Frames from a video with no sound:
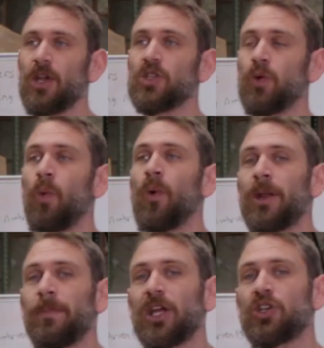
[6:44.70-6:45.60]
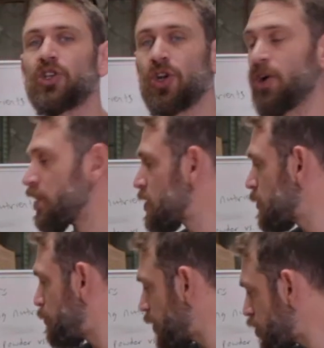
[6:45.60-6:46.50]
So we want to make sure,
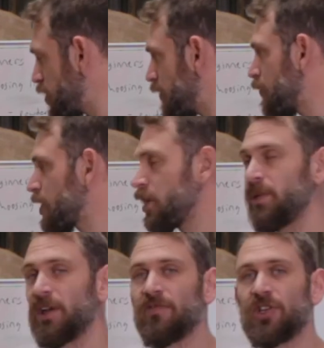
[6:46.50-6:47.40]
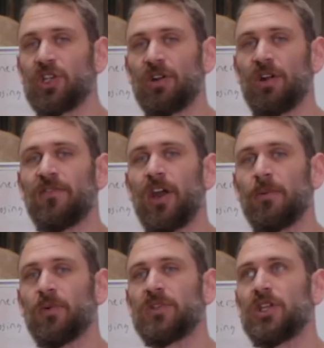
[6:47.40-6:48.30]
especially if we're going to be enriching our
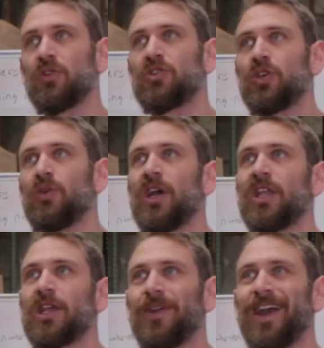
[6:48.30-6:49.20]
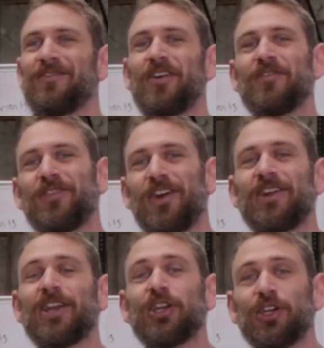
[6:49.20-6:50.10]
environment with CO2, that we have a
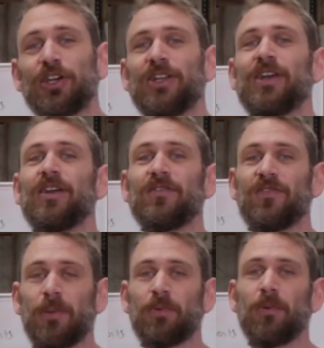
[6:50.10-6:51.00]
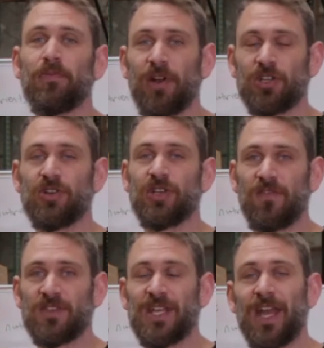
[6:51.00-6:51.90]
very good vapor pressure
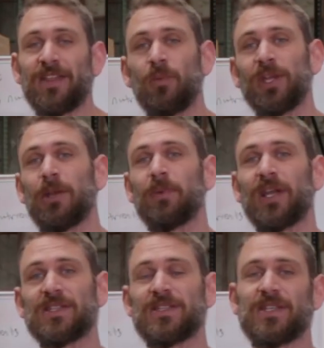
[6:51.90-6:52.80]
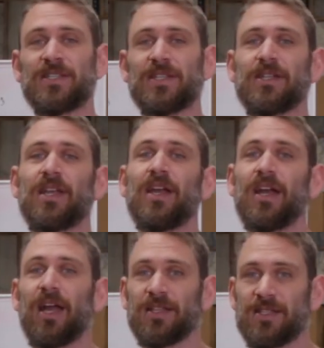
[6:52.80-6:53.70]
deficit and that we keep it consistent
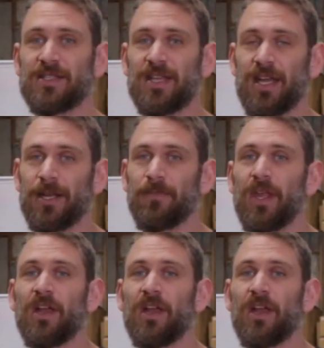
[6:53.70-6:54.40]
and steady. All right,